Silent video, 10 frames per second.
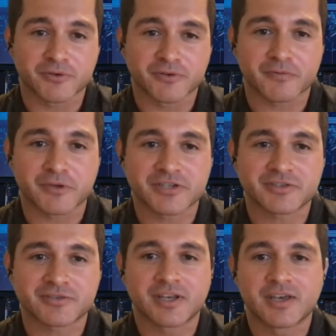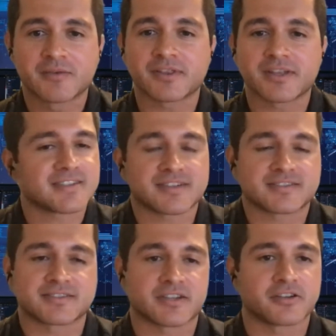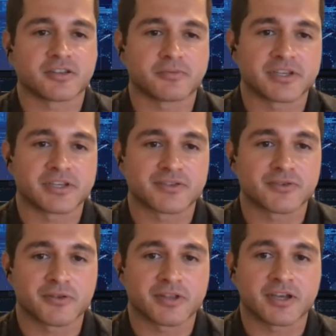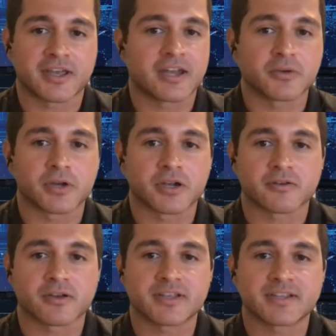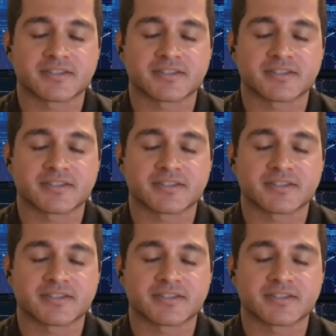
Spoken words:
information. That's not necessarily being stored there anywhere, right?